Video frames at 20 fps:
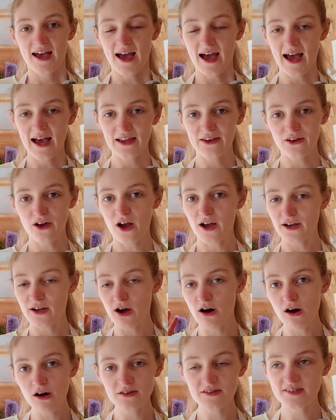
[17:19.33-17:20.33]
and I
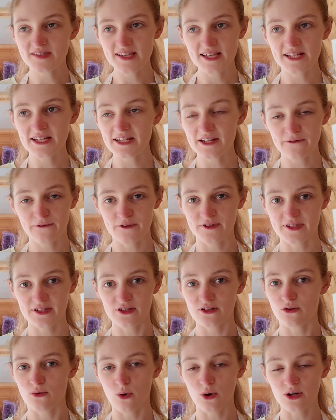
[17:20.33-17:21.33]
can't see any difference
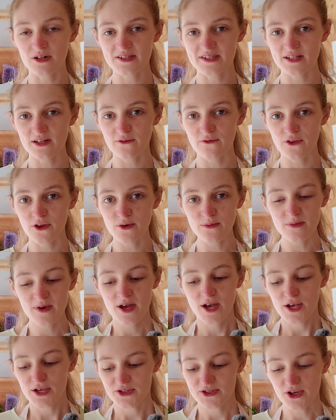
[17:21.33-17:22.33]
in the quality of them.
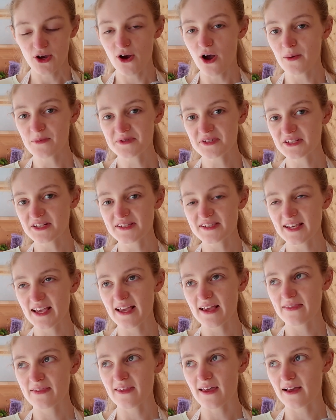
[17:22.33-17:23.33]
So I'm just gonna
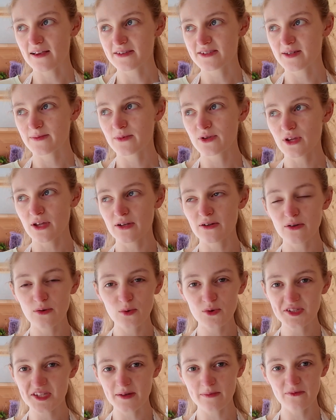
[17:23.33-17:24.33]
say that some
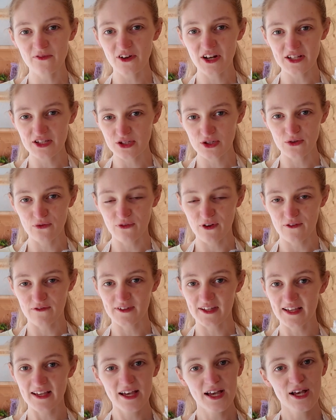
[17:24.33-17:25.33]
for like
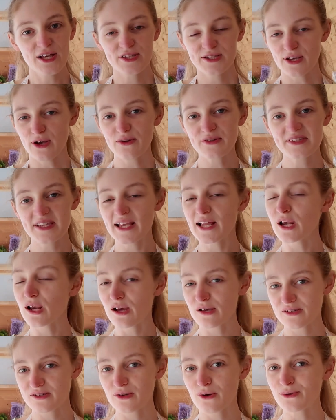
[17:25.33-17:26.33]
250. So I'll say
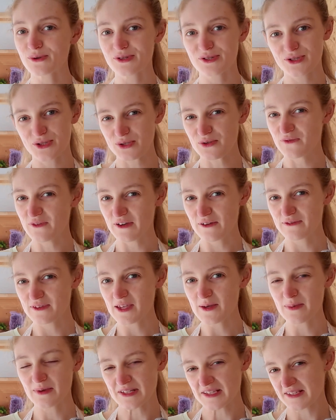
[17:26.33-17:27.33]
last sold is
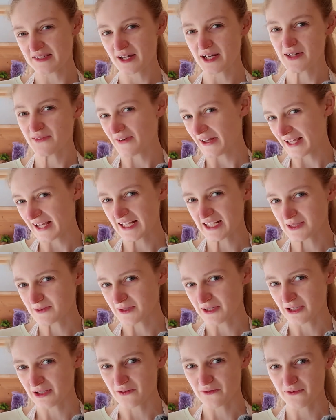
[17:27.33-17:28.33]
250 because it's kind of like in the
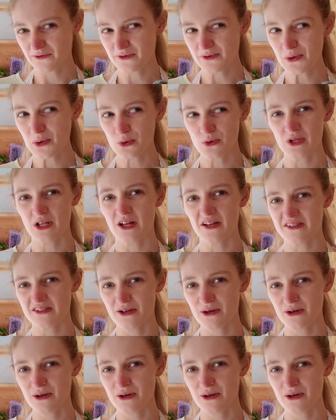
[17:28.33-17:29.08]
middle of all the last